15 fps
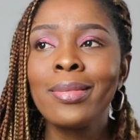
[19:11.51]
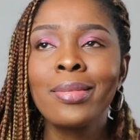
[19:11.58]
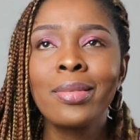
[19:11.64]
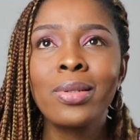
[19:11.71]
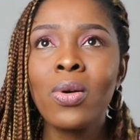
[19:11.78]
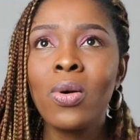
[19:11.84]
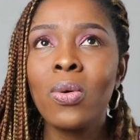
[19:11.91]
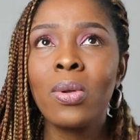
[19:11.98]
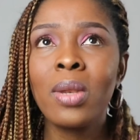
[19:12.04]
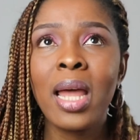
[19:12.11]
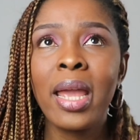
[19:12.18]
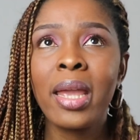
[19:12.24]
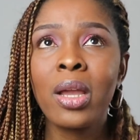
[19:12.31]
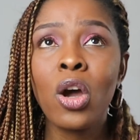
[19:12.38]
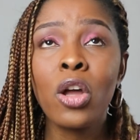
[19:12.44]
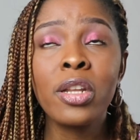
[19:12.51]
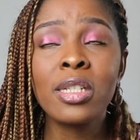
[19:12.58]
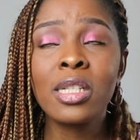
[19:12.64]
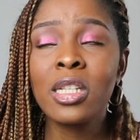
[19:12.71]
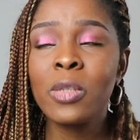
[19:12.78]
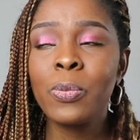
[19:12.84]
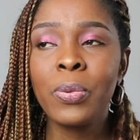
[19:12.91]
so like
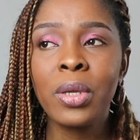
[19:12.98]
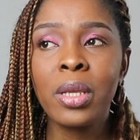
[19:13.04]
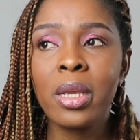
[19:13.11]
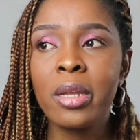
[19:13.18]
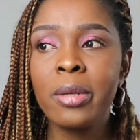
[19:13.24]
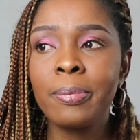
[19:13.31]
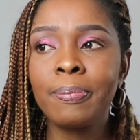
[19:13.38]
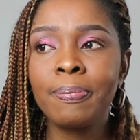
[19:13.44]
honestly speaking,